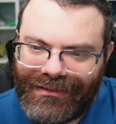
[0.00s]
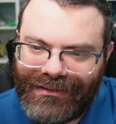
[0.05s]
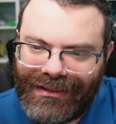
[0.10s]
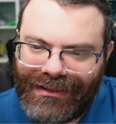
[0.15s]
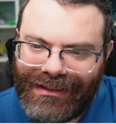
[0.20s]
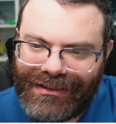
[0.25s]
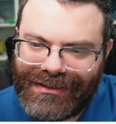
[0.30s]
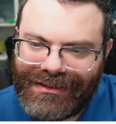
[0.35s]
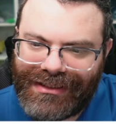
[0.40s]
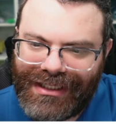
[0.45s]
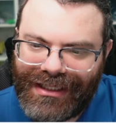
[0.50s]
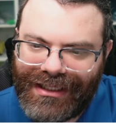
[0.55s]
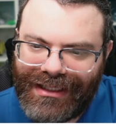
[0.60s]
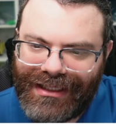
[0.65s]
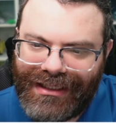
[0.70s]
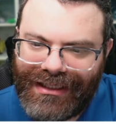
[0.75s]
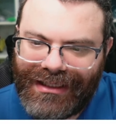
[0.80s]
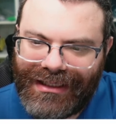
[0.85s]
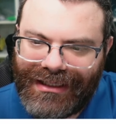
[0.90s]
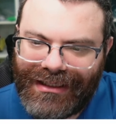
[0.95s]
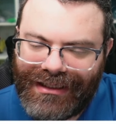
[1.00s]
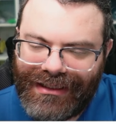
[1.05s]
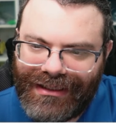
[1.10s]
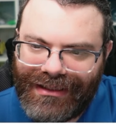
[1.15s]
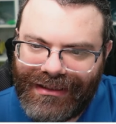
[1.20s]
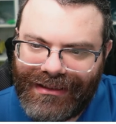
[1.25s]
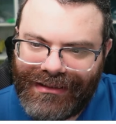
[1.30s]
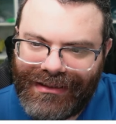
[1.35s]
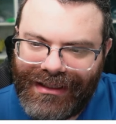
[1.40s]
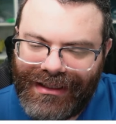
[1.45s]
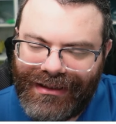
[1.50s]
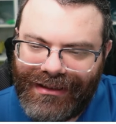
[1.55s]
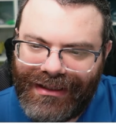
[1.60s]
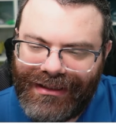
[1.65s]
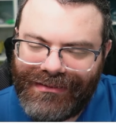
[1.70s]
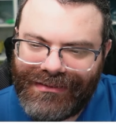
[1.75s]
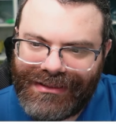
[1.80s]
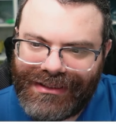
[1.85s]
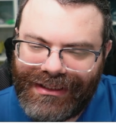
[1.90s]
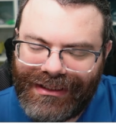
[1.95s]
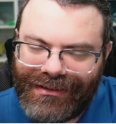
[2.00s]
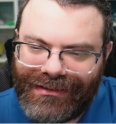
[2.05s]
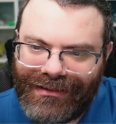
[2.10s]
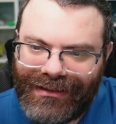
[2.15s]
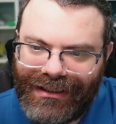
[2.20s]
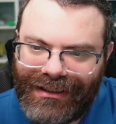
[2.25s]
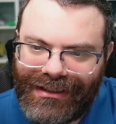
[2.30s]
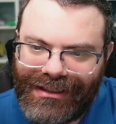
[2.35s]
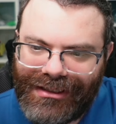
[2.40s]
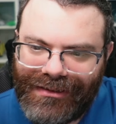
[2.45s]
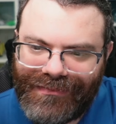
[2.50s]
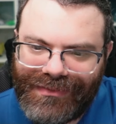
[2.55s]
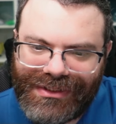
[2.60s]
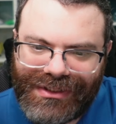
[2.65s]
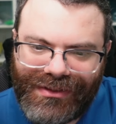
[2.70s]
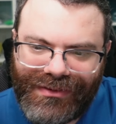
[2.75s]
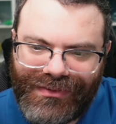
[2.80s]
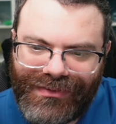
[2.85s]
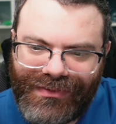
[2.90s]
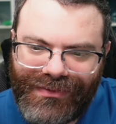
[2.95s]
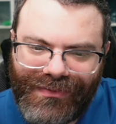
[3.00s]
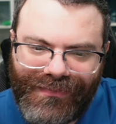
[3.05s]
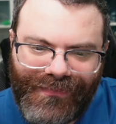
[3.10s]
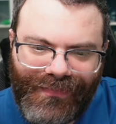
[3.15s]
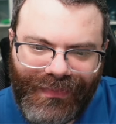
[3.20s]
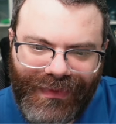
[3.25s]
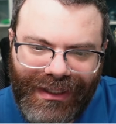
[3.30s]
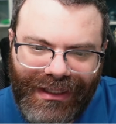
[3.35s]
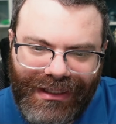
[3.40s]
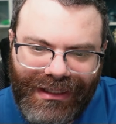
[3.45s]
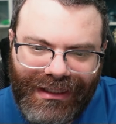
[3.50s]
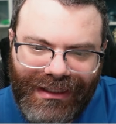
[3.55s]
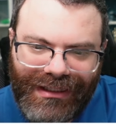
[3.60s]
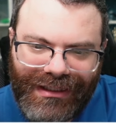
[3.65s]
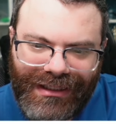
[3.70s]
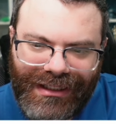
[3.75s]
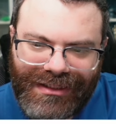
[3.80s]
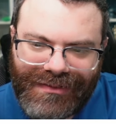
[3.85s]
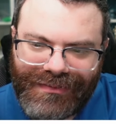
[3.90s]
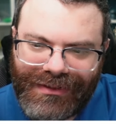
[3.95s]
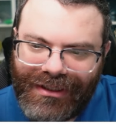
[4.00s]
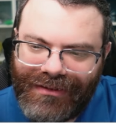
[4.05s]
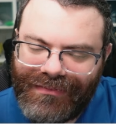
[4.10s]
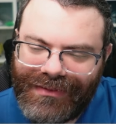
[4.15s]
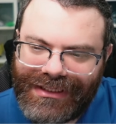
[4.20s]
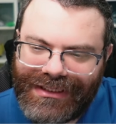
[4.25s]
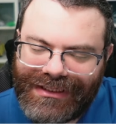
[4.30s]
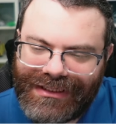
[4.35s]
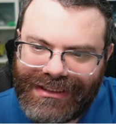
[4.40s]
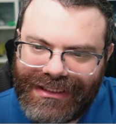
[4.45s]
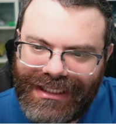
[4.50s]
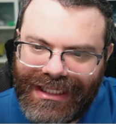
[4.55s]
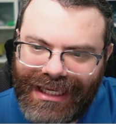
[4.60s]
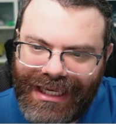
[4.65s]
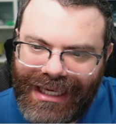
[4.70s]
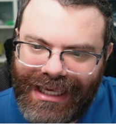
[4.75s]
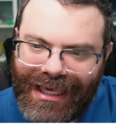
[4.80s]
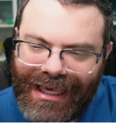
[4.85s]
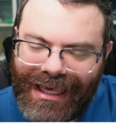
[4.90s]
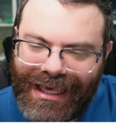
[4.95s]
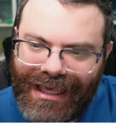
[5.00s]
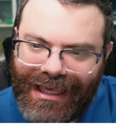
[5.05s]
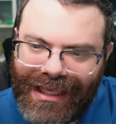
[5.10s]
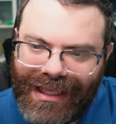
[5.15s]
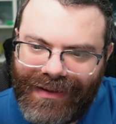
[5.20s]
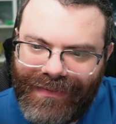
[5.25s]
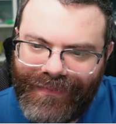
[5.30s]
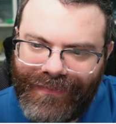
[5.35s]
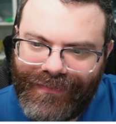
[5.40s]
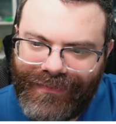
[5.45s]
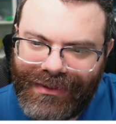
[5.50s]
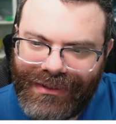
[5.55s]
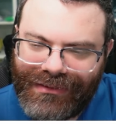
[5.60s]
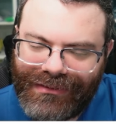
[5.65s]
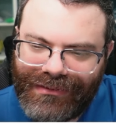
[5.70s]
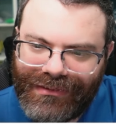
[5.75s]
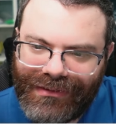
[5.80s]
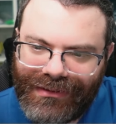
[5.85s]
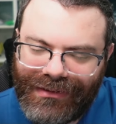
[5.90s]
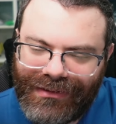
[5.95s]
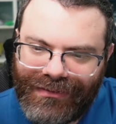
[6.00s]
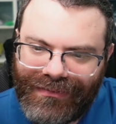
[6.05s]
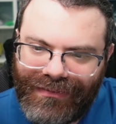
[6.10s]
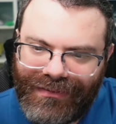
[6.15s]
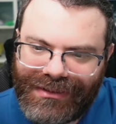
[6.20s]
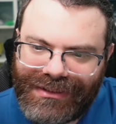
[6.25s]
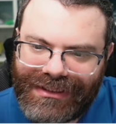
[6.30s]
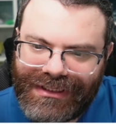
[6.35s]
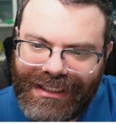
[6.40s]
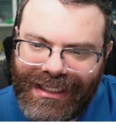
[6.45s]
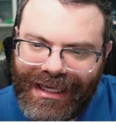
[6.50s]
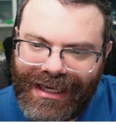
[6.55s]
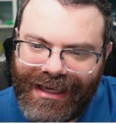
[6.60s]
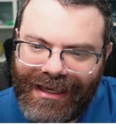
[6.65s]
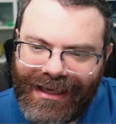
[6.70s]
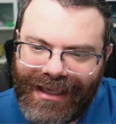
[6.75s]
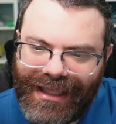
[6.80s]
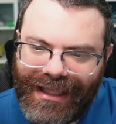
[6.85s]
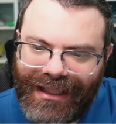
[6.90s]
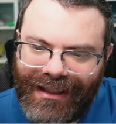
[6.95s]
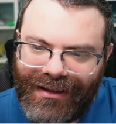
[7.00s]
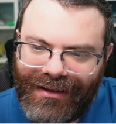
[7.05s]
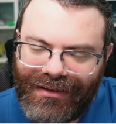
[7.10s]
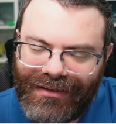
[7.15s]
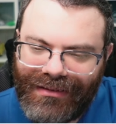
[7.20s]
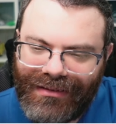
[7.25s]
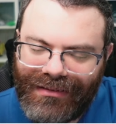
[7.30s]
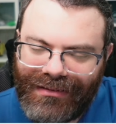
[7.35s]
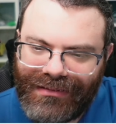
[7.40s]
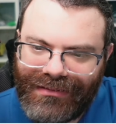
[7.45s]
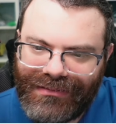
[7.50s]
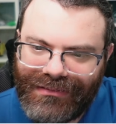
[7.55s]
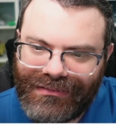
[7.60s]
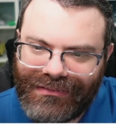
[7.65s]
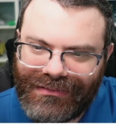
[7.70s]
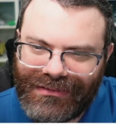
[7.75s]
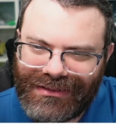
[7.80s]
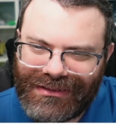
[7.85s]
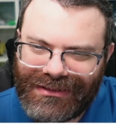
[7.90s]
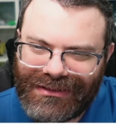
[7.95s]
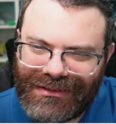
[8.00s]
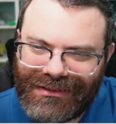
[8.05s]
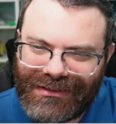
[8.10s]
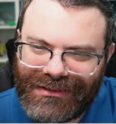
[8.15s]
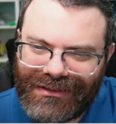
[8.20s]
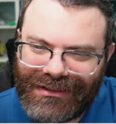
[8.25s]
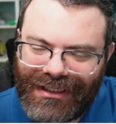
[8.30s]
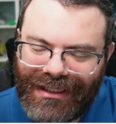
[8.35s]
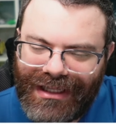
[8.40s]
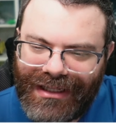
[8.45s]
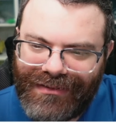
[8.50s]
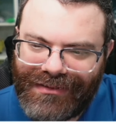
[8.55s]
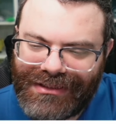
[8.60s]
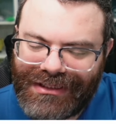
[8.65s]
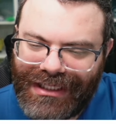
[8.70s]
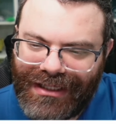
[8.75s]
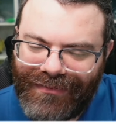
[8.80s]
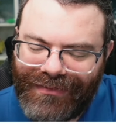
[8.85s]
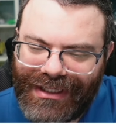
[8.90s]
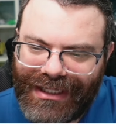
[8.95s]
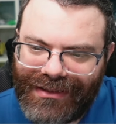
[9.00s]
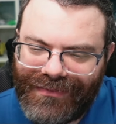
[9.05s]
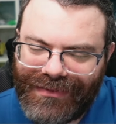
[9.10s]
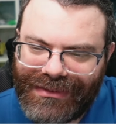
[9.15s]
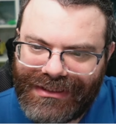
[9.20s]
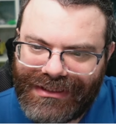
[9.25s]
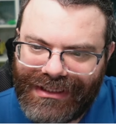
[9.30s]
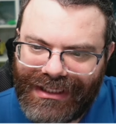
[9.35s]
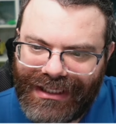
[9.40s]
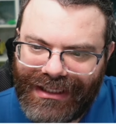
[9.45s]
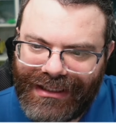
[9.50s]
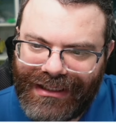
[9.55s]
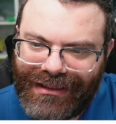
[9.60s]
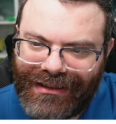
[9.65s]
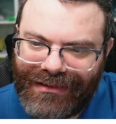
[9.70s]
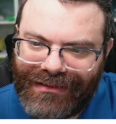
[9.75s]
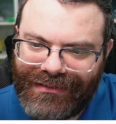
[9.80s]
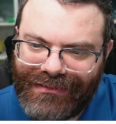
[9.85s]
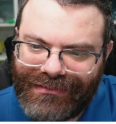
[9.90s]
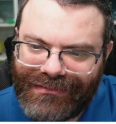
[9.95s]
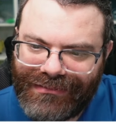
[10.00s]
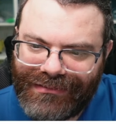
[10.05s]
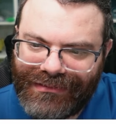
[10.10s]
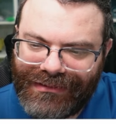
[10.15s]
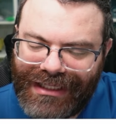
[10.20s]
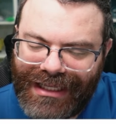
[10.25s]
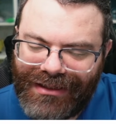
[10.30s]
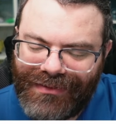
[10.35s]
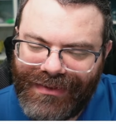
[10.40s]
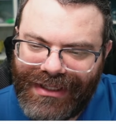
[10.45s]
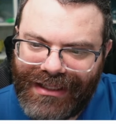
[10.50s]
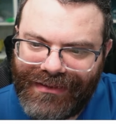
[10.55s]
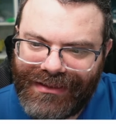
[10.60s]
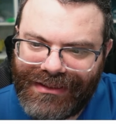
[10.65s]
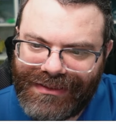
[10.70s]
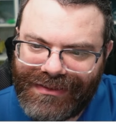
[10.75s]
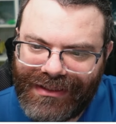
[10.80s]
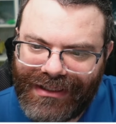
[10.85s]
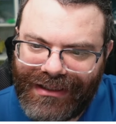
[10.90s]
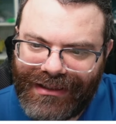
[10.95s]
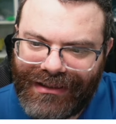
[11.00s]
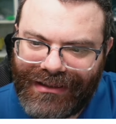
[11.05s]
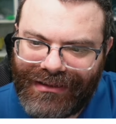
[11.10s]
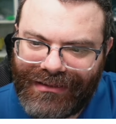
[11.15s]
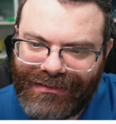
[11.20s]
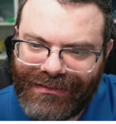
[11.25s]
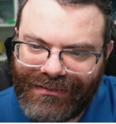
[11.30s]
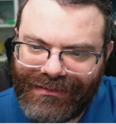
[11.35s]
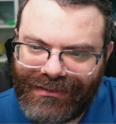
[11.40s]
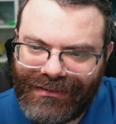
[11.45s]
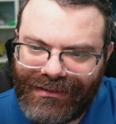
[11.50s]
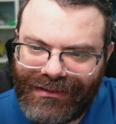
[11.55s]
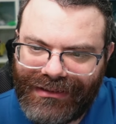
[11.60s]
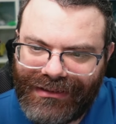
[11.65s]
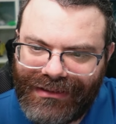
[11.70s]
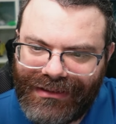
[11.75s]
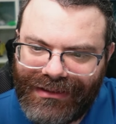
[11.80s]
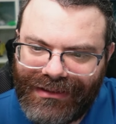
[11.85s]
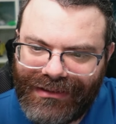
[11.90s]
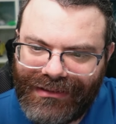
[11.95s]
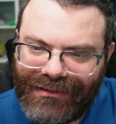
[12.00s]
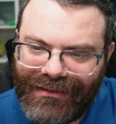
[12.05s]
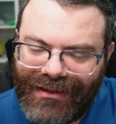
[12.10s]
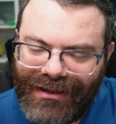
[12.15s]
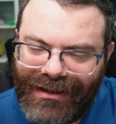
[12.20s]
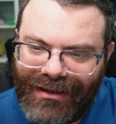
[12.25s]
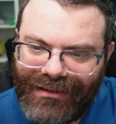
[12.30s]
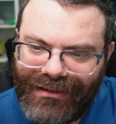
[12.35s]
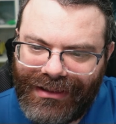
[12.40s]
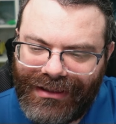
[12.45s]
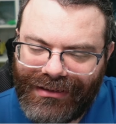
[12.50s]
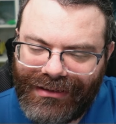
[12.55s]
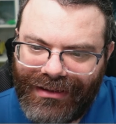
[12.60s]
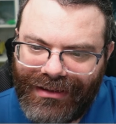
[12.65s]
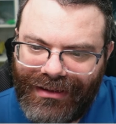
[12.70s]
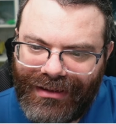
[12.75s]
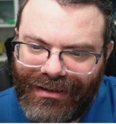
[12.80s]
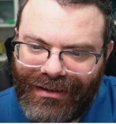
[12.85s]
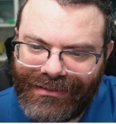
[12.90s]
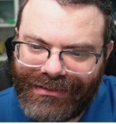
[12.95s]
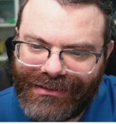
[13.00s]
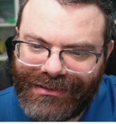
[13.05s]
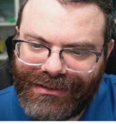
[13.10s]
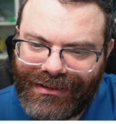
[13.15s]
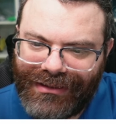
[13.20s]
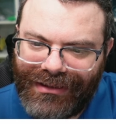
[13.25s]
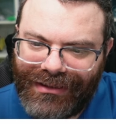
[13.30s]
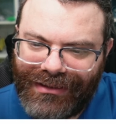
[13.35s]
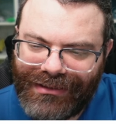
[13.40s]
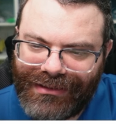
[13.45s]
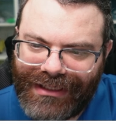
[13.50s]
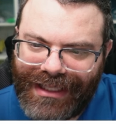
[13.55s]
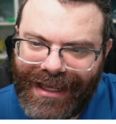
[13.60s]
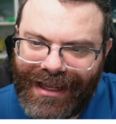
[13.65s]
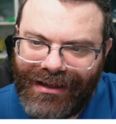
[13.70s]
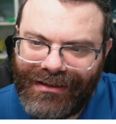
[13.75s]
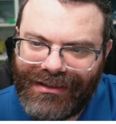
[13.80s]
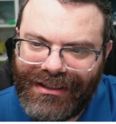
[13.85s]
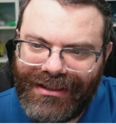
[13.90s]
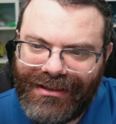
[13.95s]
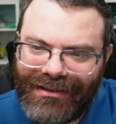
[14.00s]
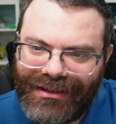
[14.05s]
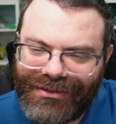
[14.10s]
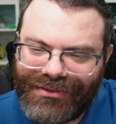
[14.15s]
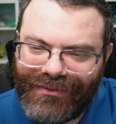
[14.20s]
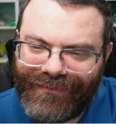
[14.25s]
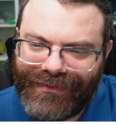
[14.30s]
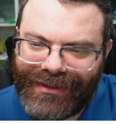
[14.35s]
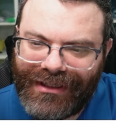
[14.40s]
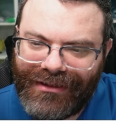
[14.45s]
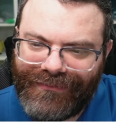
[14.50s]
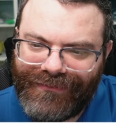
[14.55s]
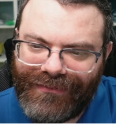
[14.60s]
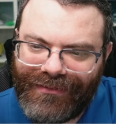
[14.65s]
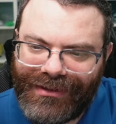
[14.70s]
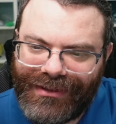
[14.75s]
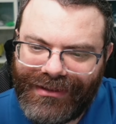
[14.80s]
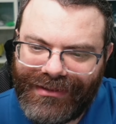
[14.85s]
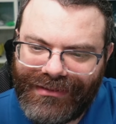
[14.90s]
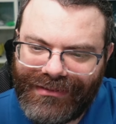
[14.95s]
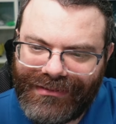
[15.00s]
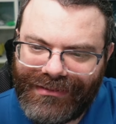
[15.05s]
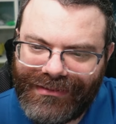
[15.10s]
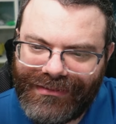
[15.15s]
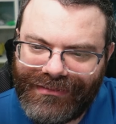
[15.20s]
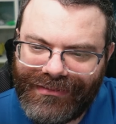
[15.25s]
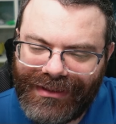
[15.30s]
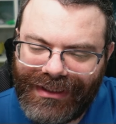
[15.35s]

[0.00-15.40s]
Unless it's like, yeah, I don't see it. Um, so it's probably C A M or C don't see how we end with CAL. How do we end the CAL? Cala, called, call, Cali, like short for California? No.